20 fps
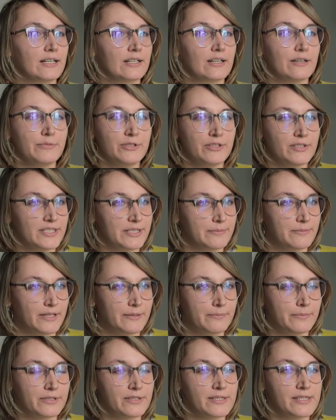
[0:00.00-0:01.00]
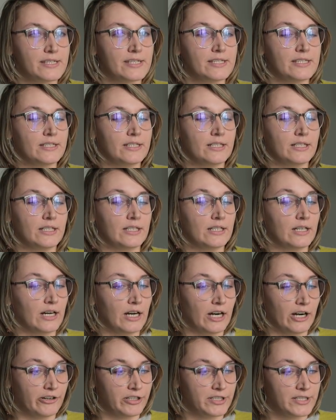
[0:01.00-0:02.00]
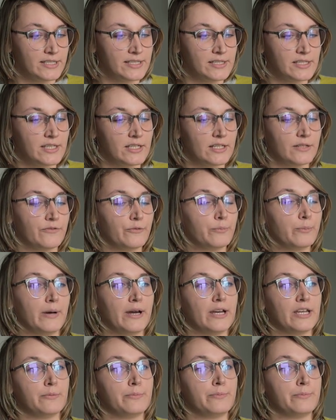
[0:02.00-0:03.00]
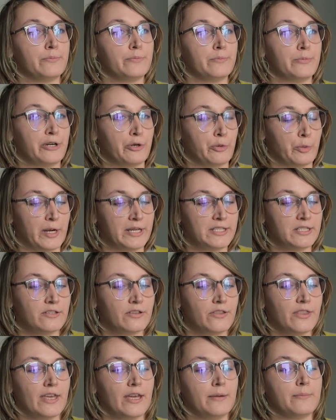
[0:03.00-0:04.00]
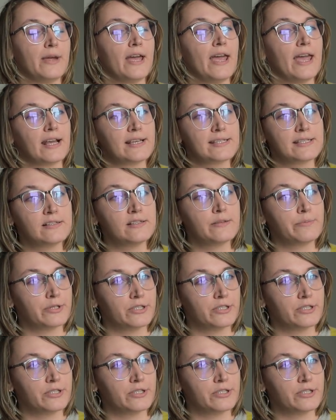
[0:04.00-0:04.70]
community members and artists by providing to them excellent